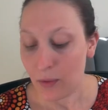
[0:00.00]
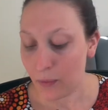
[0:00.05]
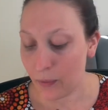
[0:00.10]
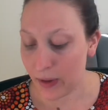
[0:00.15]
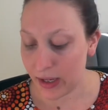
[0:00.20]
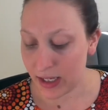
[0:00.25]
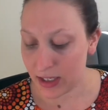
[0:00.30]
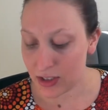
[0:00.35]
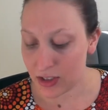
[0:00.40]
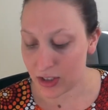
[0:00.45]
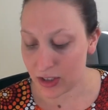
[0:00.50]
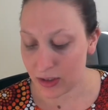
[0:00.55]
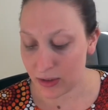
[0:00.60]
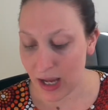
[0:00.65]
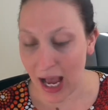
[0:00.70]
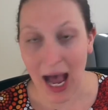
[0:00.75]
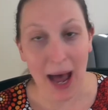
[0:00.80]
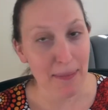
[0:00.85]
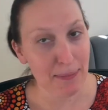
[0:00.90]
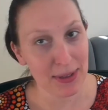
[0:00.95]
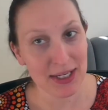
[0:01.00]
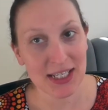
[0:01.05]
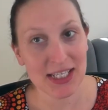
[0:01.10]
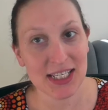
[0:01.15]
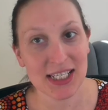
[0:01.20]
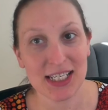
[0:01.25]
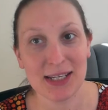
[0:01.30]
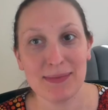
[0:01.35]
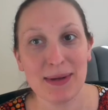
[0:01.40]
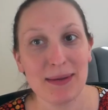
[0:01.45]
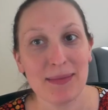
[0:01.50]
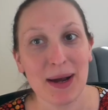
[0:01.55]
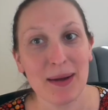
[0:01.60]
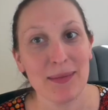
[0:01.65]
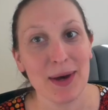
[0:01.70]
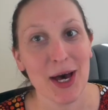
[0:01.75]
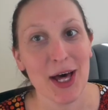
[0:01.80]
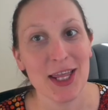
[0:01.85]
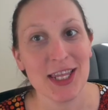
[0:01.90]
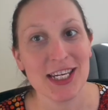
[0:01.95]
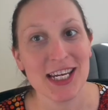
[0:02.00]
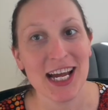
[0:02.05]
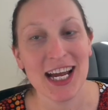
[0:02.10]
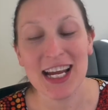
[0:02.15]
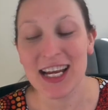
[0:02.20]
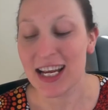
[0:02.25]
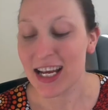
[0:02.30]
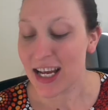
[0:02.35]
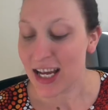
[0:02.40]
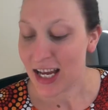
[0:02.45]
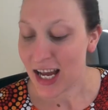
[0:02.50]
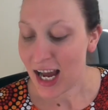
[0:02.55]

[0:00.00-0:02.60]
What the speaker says: which happens to be my birthday,